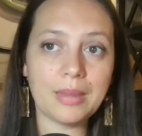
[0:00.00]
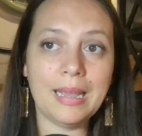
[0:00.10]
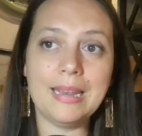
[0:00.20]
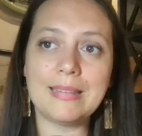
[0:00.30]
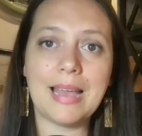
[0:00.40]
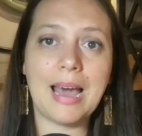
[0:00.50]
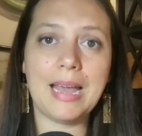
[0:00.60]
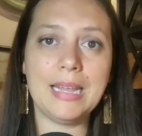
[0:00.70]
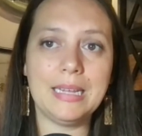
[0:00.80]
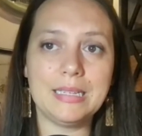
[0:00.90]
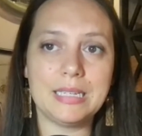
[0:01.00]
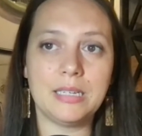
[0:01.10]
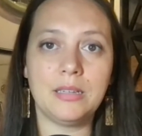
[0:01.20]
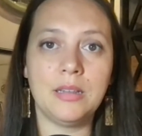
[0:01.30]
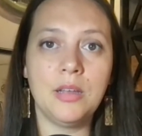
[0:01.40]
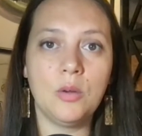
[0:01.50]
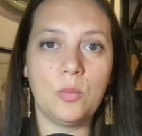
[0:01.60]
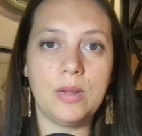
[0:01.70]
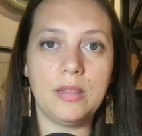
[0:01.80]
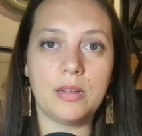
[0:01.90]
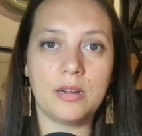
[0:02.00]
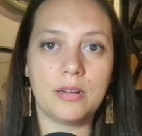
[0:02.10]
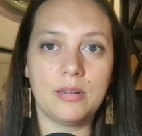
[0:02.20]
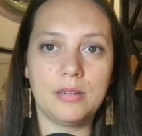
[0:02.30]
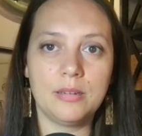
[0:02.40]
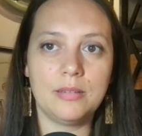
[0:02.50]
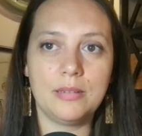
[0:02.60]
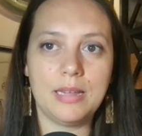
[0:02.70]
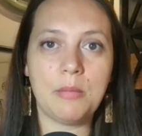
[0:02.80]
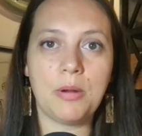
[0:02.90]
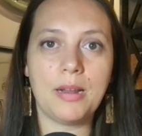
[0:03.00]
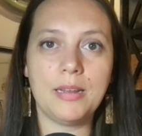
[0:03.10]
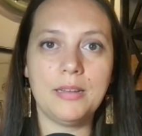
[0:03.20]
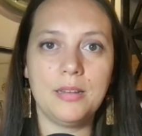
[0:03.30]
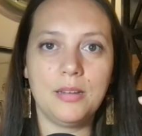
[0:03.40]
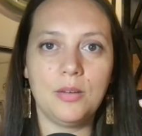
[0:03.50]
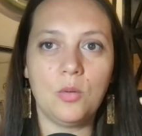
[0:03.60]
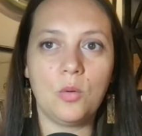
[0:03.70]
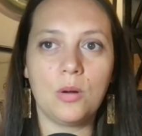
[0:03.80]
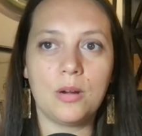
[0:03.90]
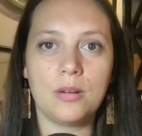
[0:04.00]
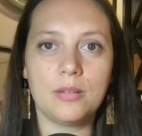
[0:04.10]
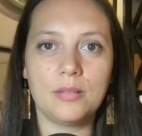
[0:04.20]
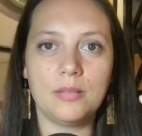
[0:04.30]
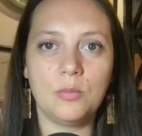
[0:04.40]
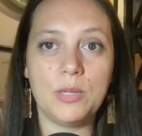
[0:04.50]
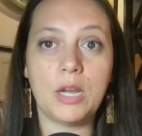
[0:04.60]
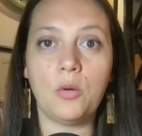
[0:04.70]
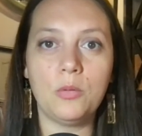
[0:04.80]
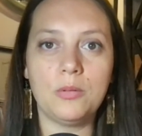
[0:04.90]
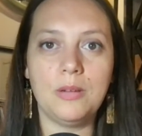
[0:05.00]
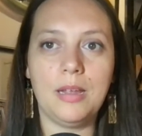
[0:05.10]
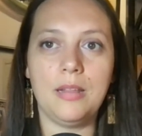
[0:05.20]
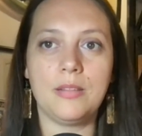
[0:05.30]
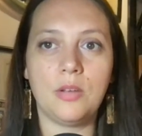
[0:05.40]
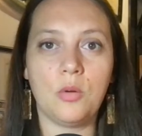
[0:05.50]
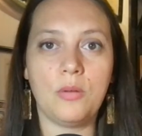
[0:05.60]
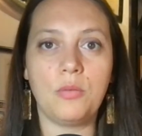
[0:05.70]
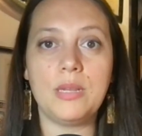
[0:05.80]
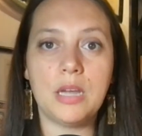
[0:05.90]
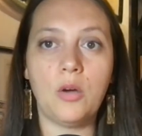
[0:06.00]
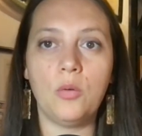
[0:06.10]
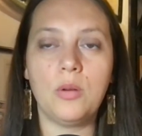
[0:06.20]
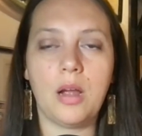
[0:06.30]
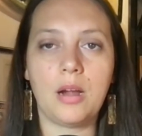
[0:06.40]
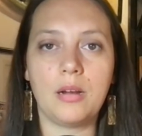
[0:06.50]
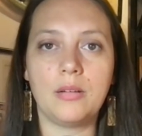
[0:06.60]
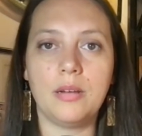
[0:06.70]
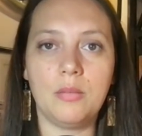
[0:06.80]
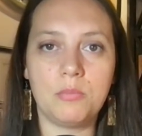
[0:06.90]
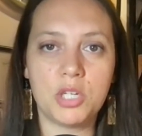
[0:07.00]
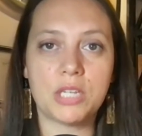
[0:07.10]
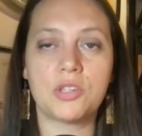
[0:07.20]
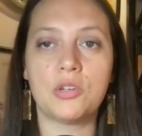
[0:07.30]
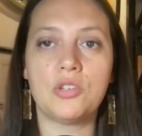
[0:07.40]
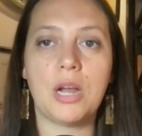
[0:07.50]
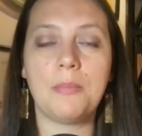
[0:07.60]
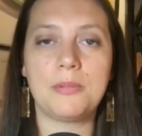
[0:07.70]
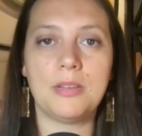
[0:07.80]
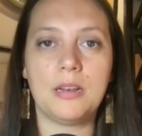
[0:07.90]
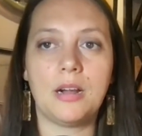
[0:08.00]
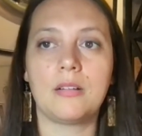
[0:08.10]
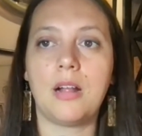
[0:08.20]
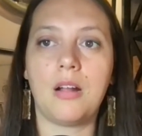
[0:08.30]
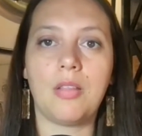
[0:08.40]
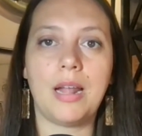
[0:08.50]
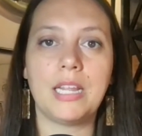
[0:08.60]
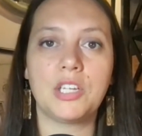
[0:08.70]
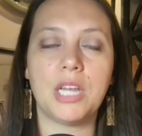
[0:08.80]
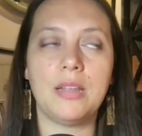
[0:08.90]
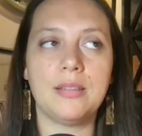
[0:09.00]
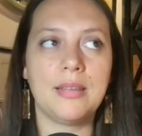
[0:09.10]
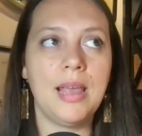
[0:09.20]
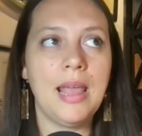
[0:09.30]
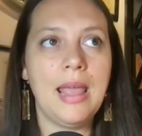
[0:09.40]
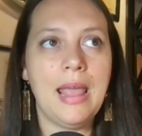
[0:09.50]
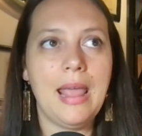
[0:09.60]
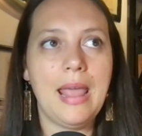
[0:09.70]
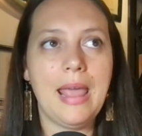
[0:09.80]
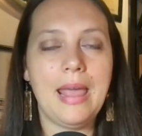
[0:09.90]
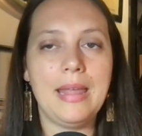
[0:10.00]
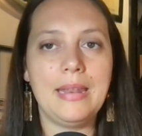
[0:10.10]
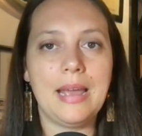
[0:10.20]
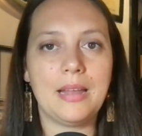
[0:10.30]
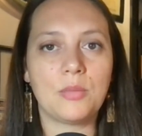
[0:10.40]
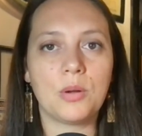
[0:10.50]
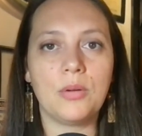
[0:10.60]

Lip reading: and it's high until we either get pregnant or we don't. And so if we don't, our progesterone drops and our lining sheds. And as we're